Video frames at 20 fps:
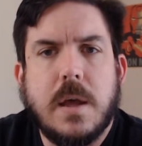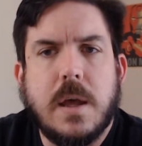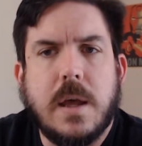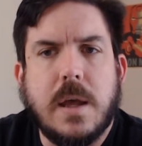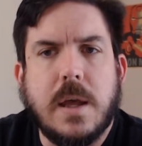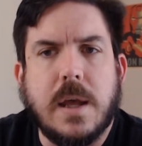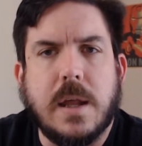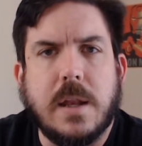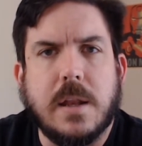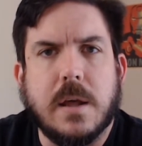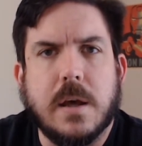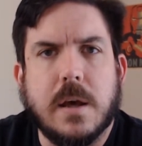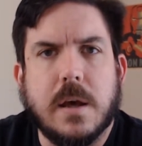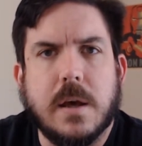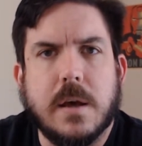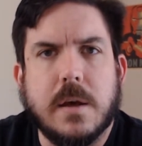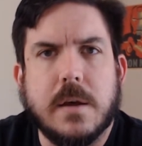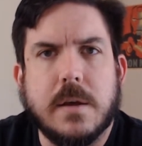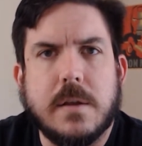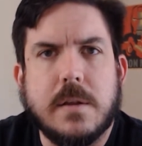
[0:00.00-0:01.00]
and
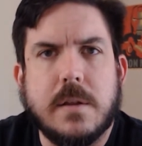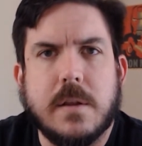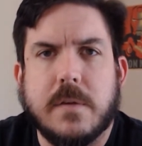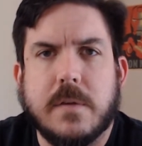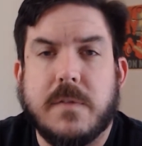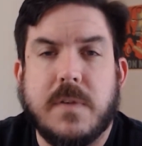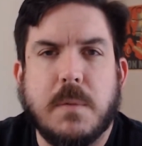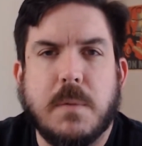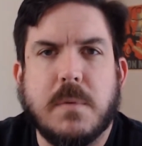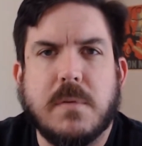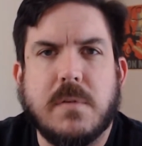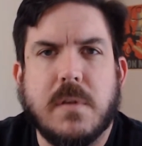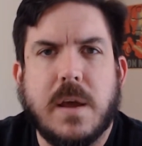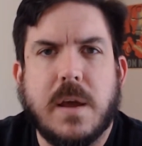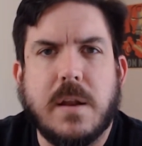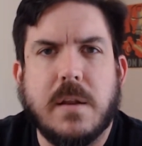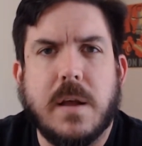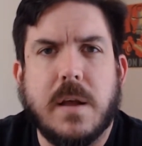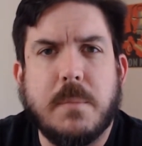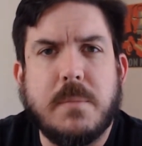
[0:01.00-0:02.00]
the famous
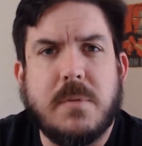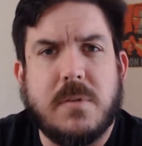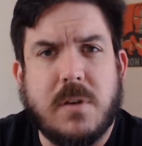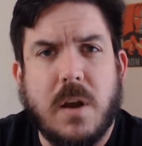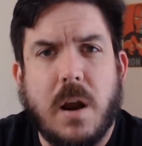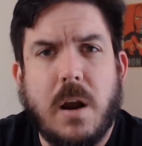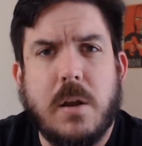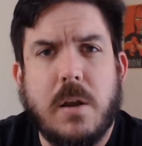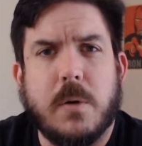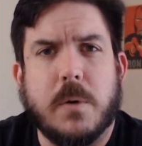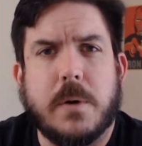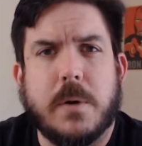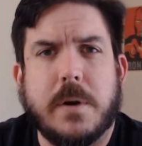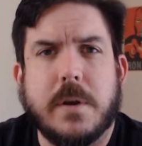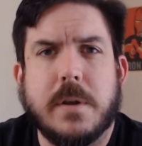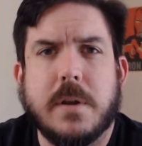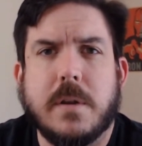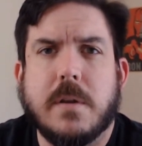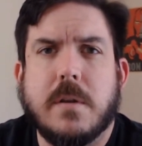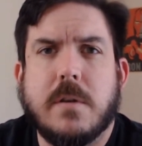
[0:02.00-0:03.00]
line, "I'm
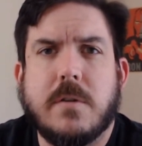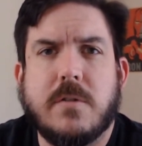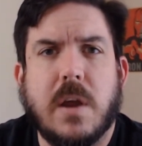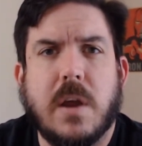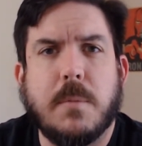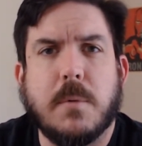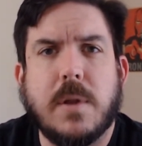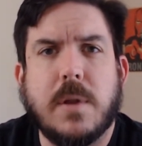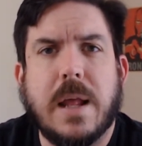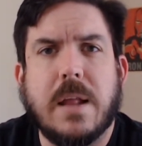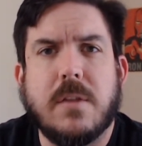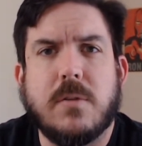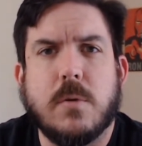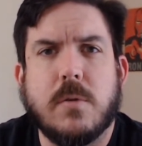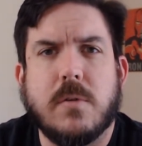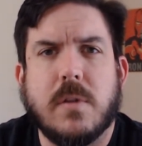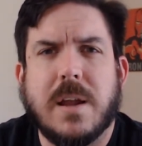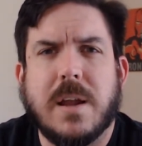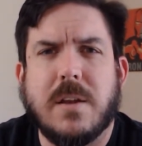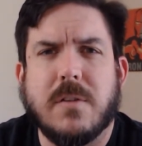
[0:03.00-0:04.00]
Star-Lord," and Djimon
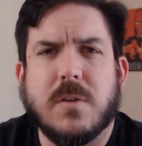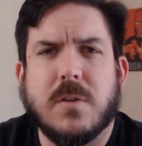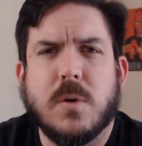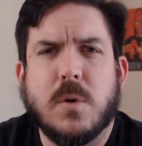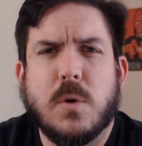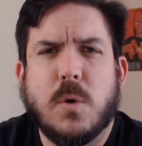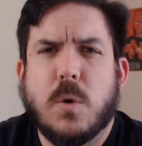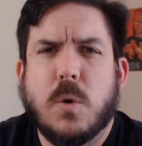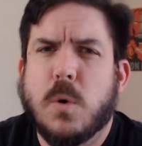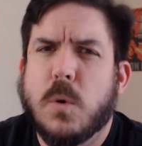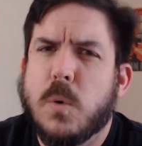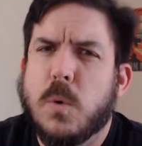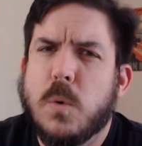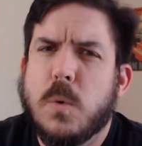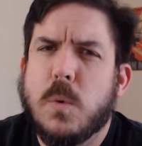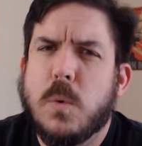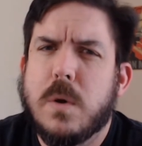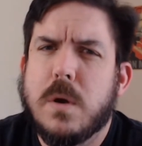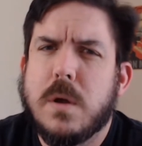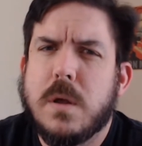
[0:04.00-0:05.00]
Hounsou's line is,
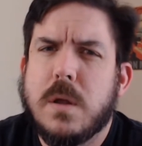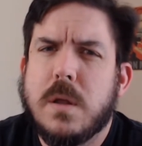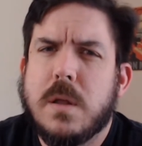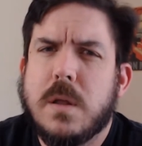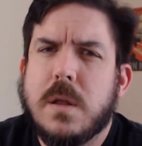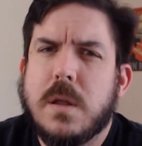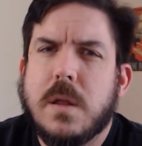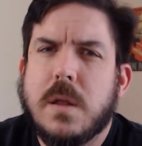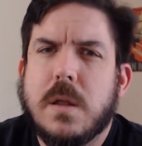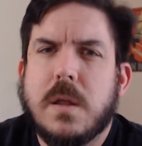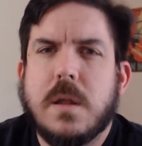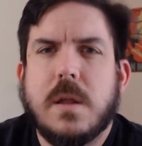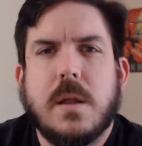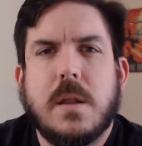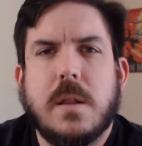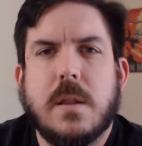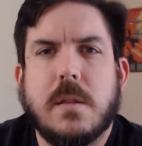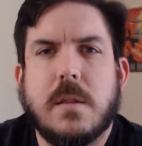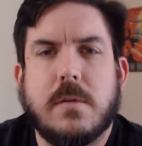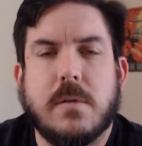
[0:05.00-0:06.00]
"Who?"
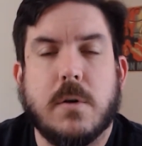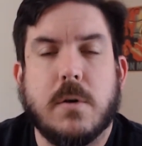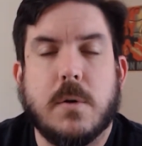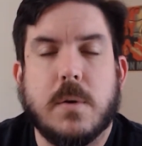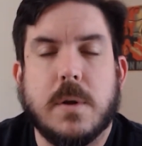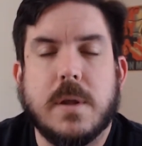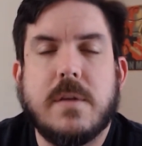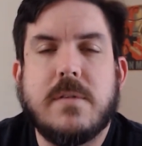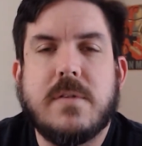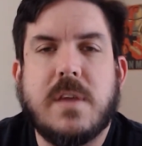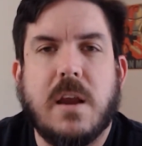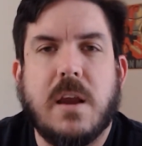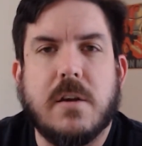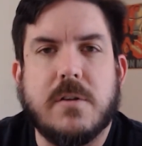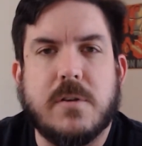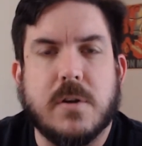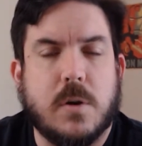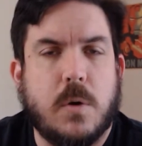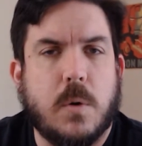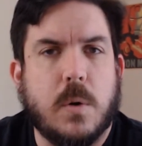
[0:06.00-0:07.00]
So his
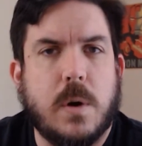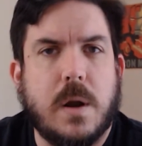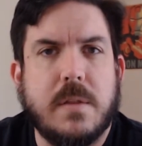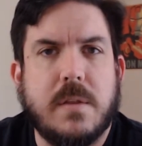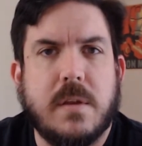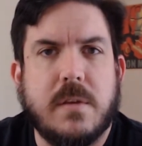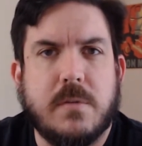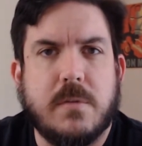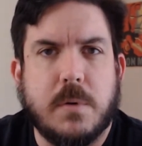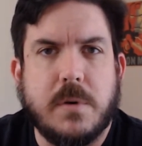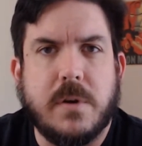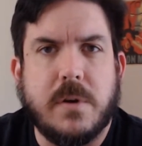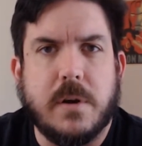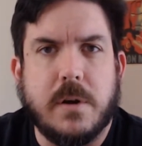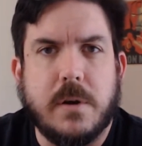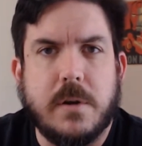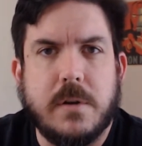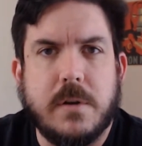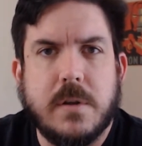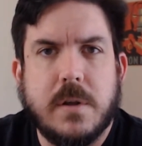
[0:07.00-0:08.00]
character Korath has
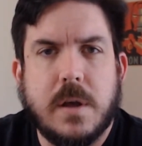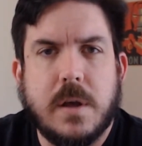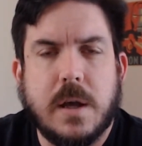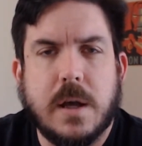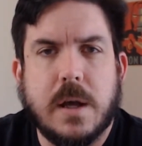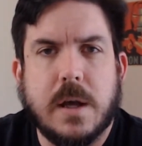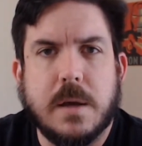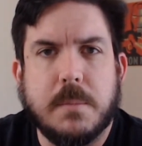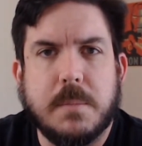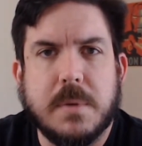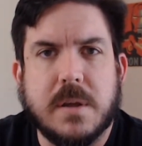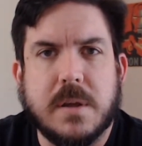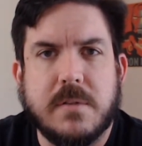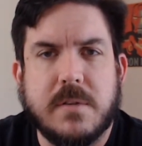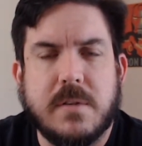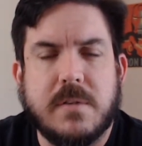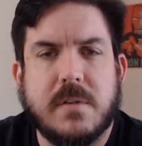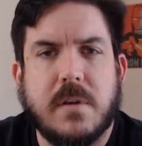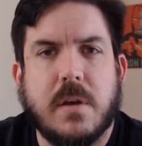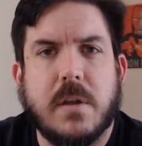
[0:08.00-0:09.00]
returned because
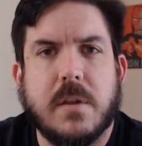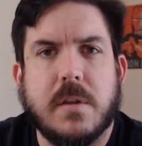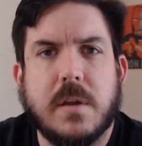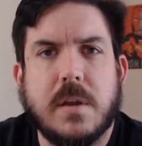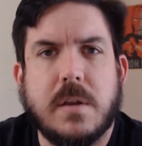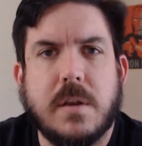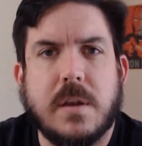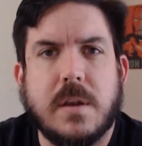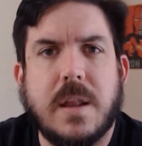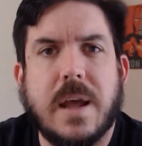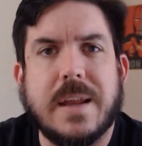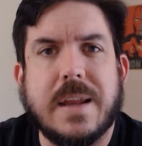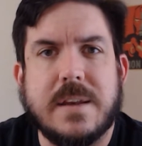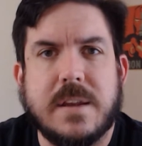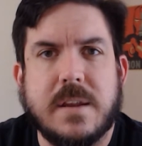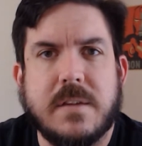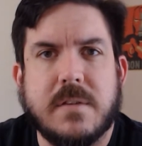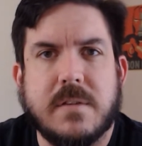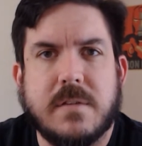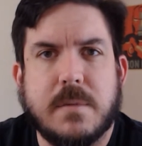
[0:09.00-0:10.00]
this is all in the
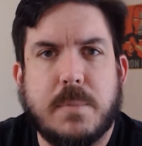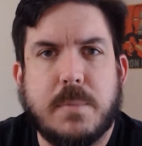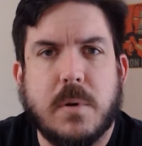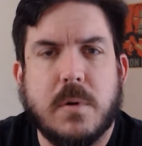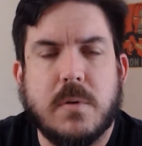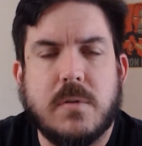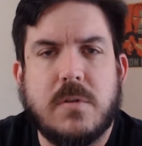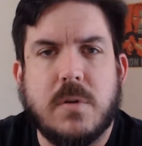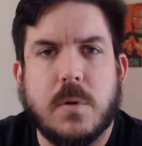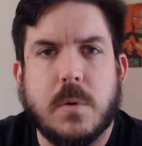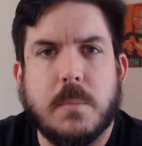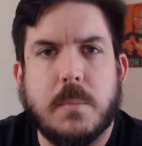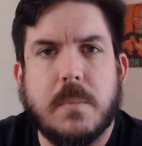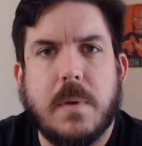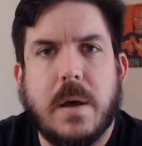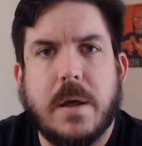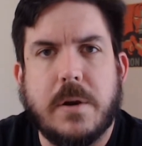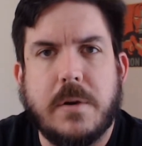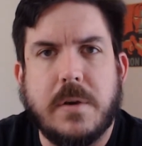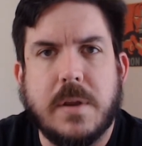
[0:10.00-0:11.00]
90s as opposed to a
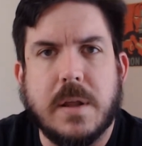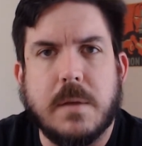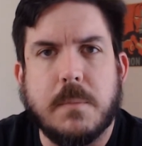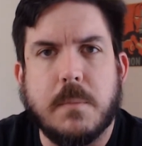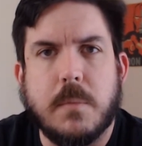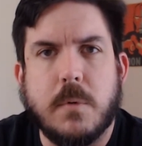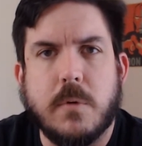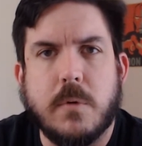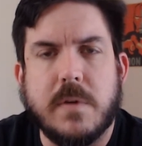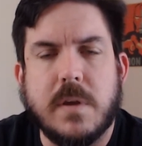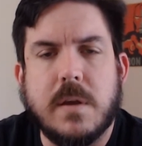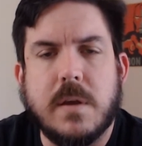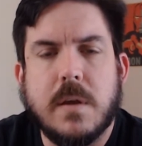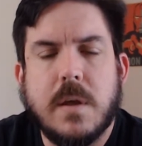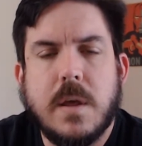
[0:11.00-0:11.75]
modern-day movie.